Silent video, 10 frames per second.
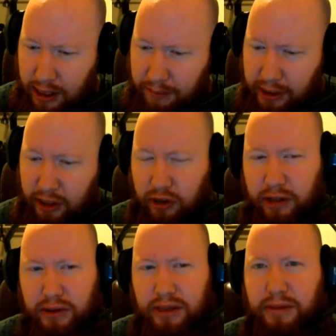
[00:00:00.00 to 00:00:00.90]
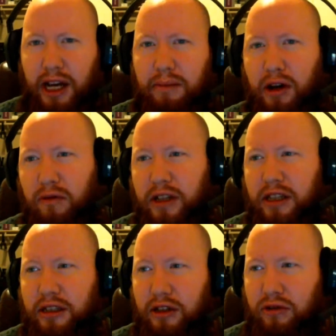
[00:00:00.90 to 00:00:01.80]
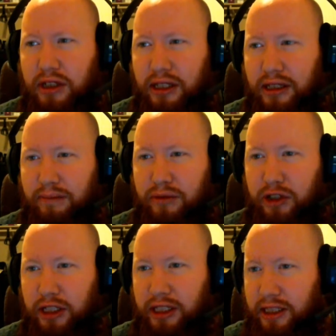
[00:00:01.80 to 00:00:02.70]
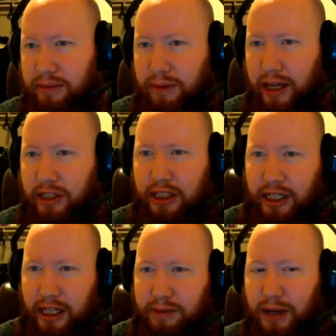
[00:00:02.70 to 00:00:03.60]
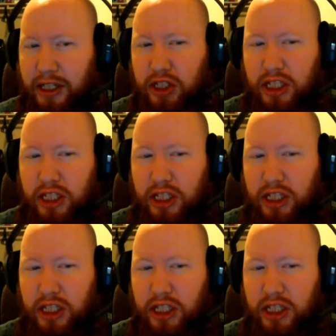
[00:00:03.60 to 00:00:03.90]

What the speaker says: But there was some time. But hopefully, between this patch and the next patch,